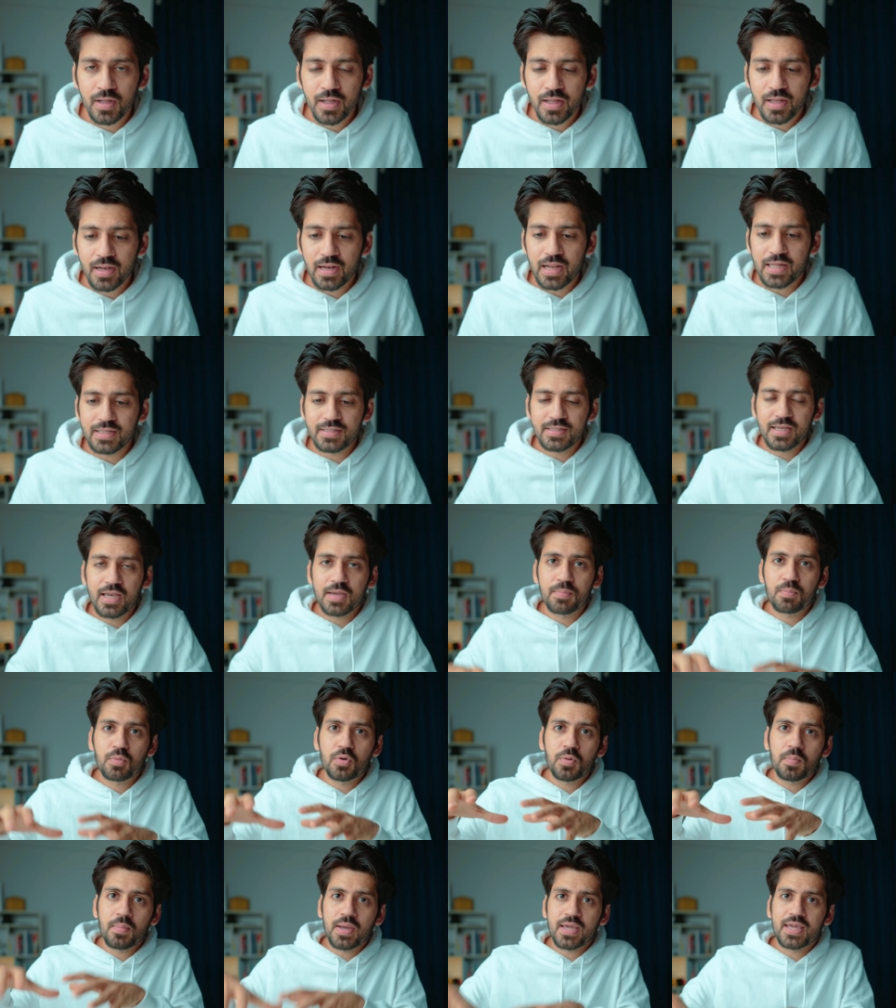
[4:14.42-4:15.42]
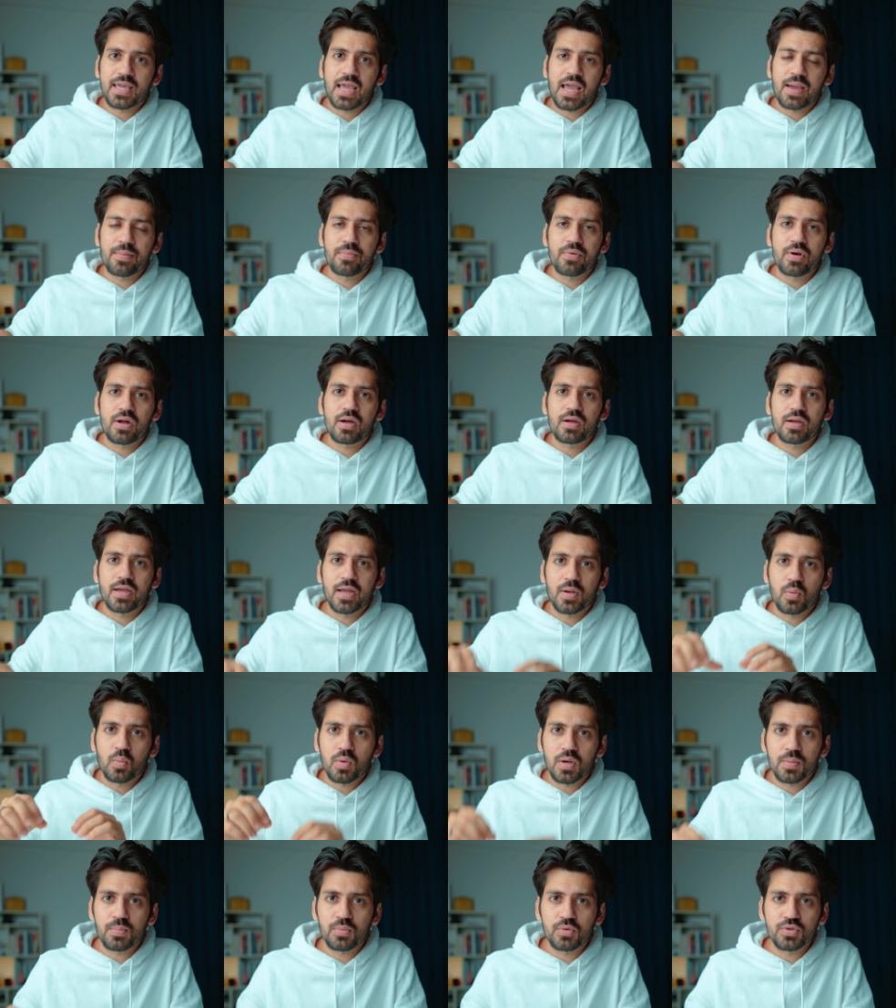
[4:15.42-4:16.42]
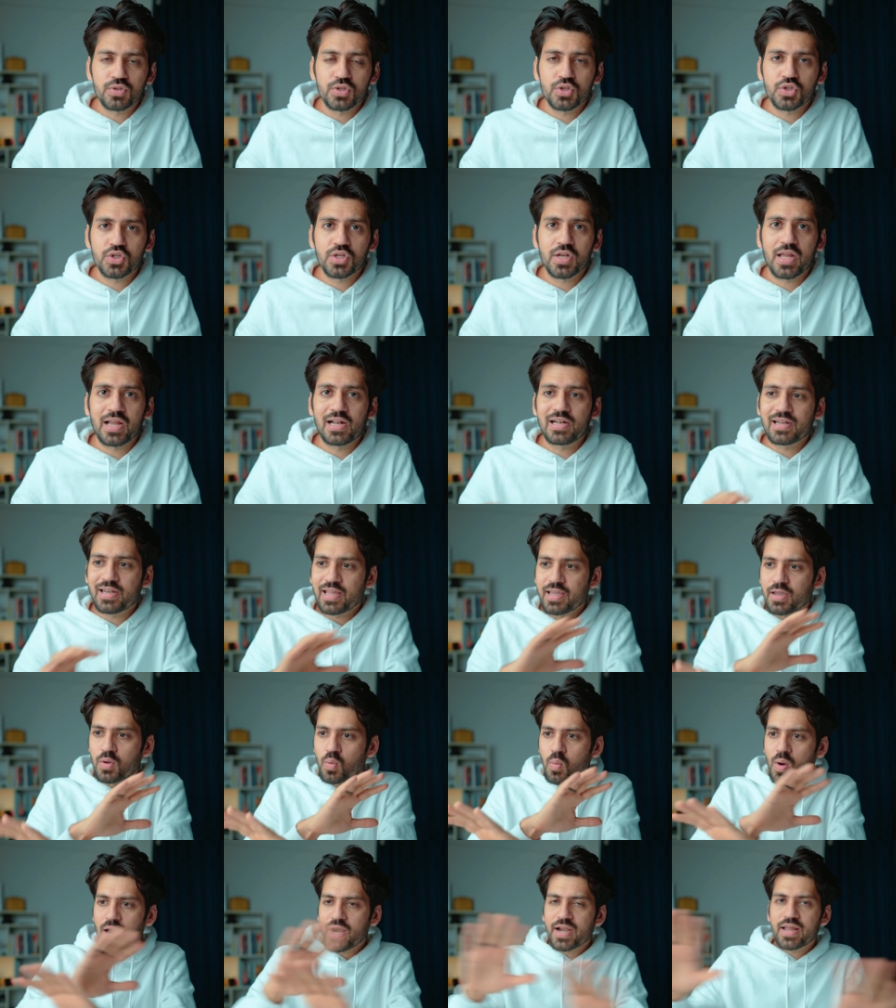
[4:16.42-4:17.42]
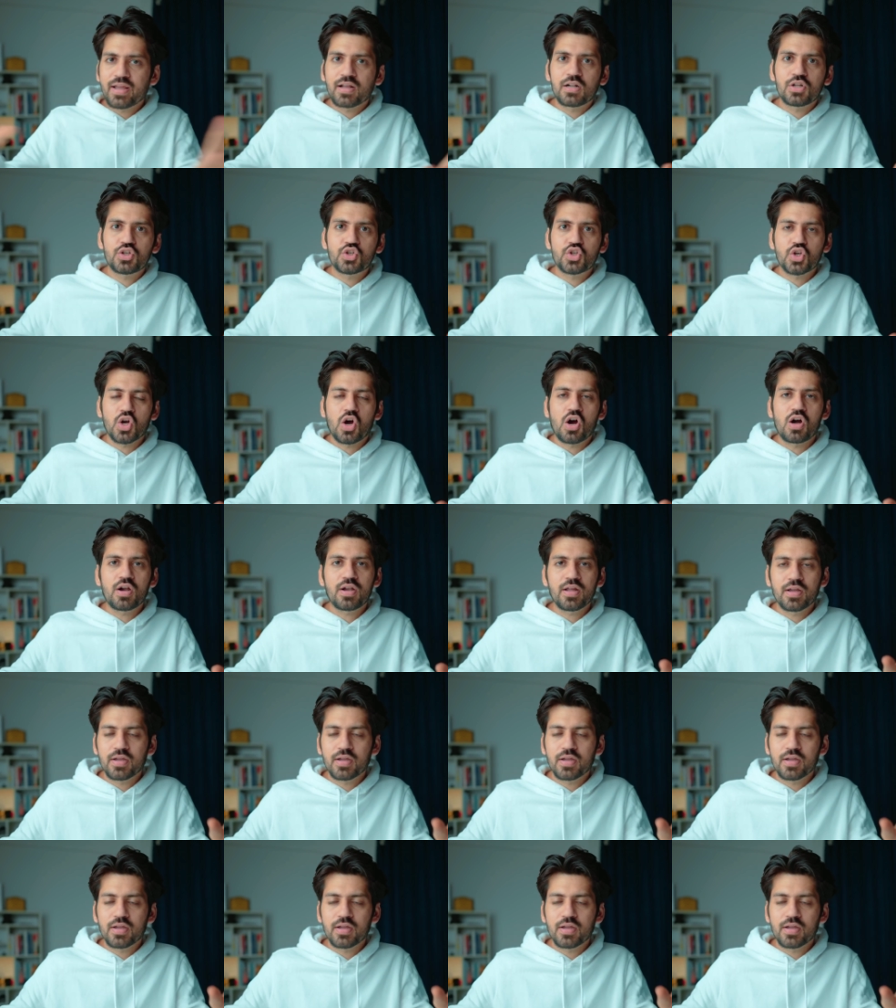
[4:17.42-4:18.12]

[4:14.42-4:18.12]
let's say I put my camera at one position, I'll take a wide angle shot.